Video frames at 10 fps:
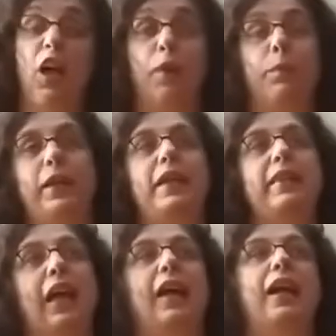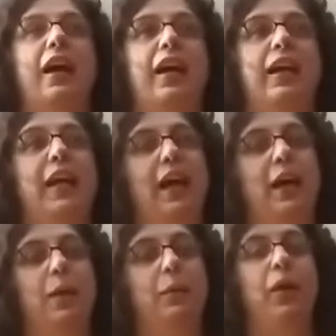being that I
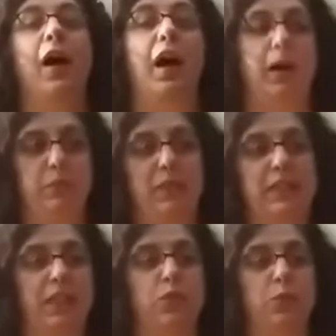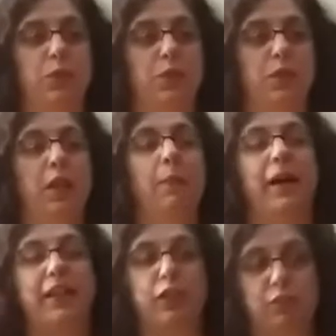am omnisexual,
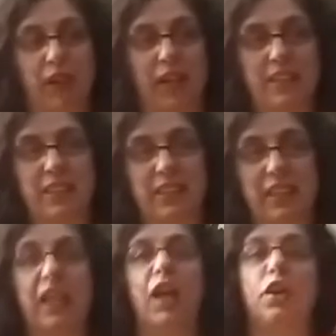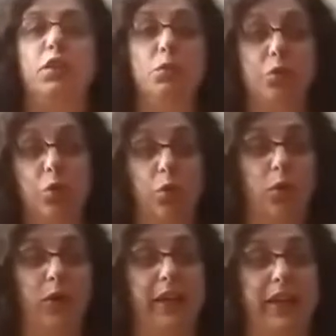polyerotic, a
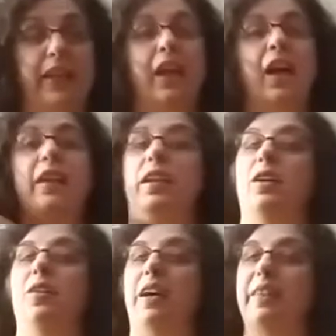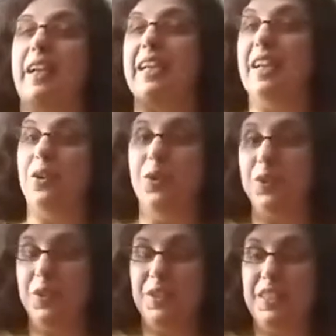unicorn, that I get called
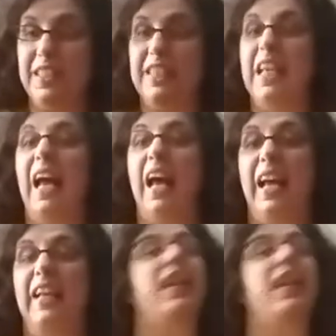all these things. And